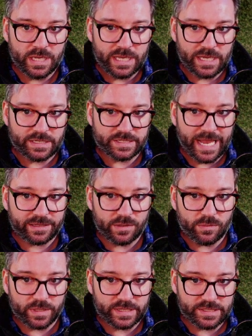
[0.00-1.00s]
exactly
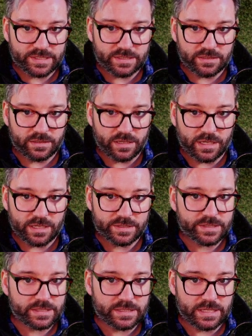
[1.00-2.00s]
what this
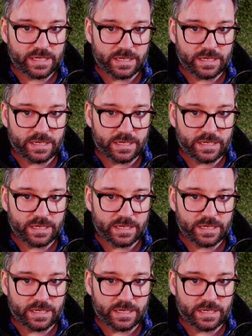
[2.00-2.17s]
does.